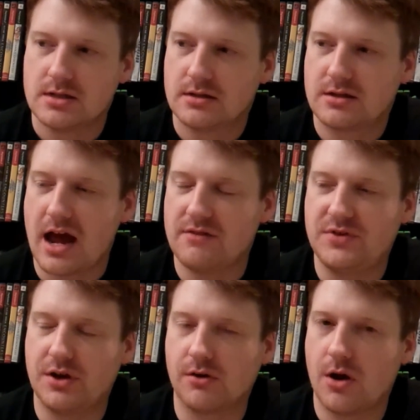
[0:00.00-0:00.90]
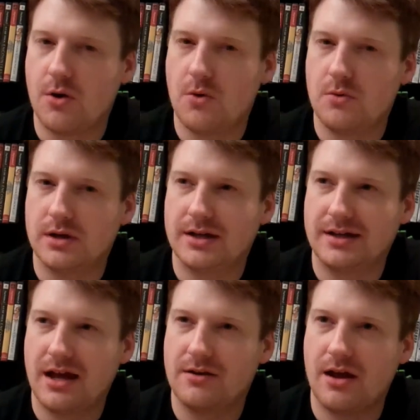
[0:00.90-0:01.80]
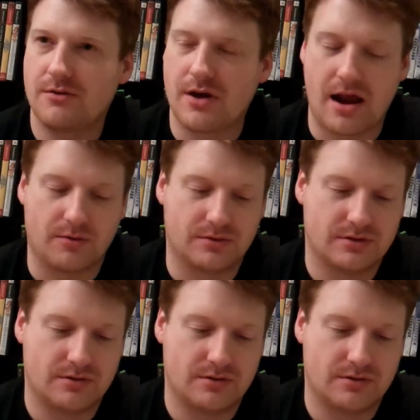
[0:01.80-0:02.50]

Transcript: kind of Euro, I don't know how to,